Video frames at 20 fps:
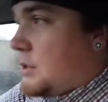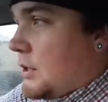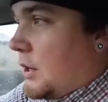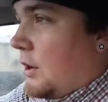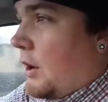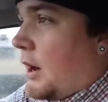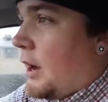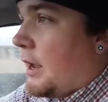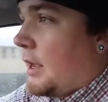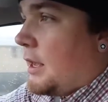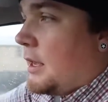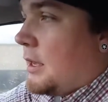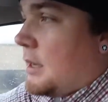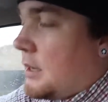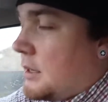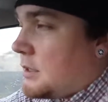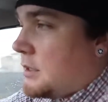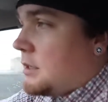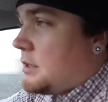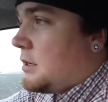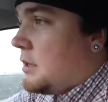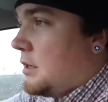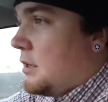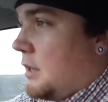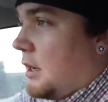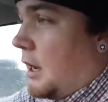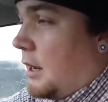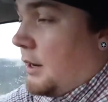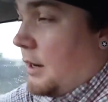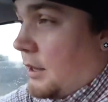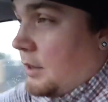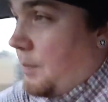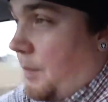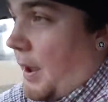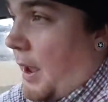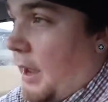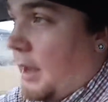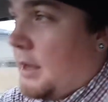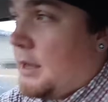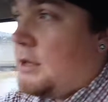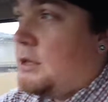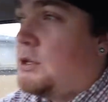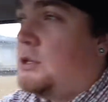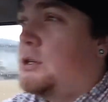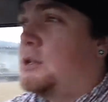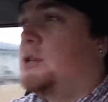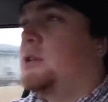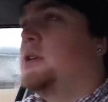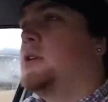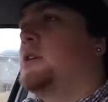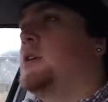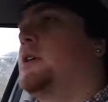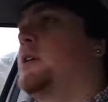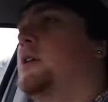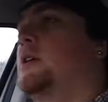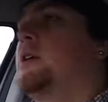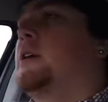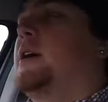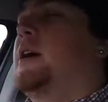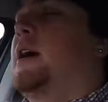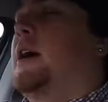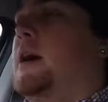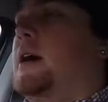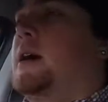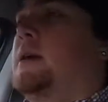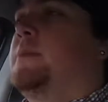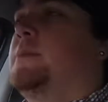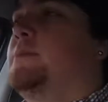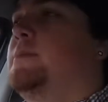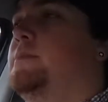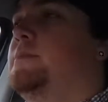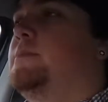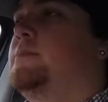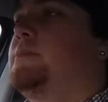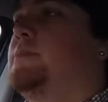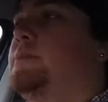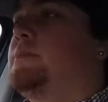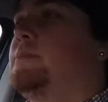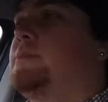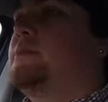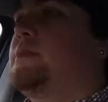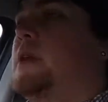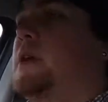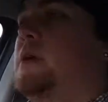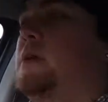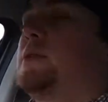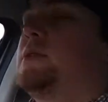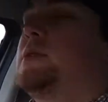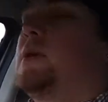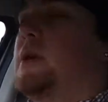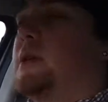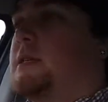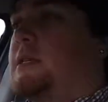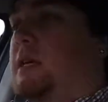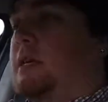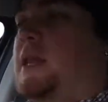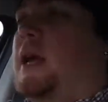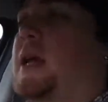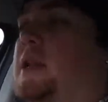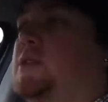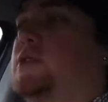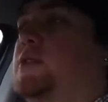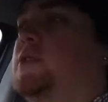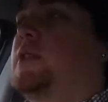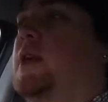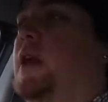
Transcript: So I inked another page, so I sent that to